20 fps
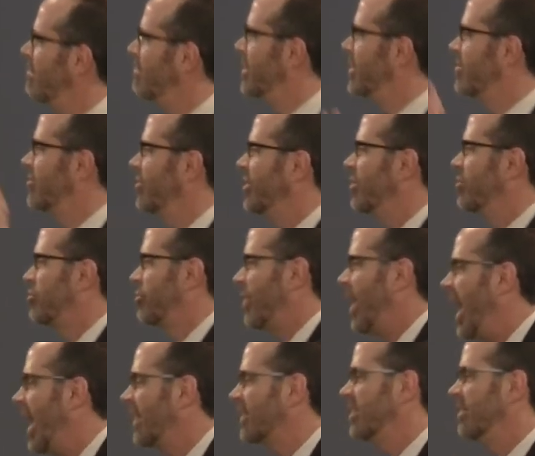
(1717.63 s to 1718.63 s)
There's an
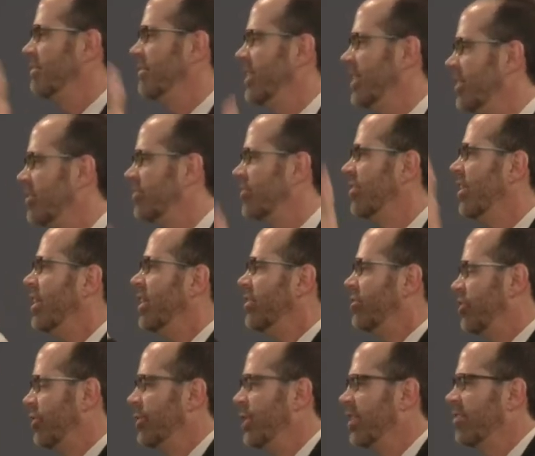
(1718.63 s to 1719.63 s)
attractiveness
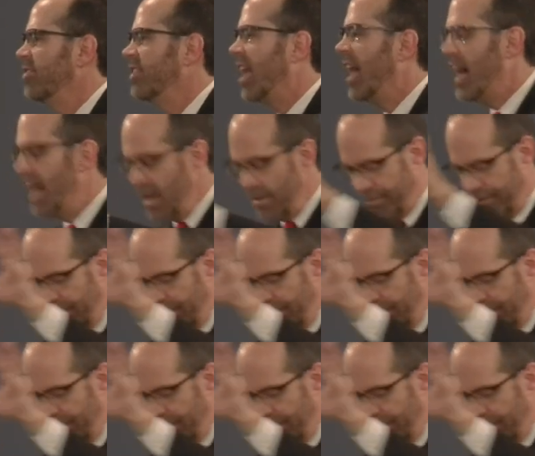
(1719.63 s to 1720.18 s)
to his life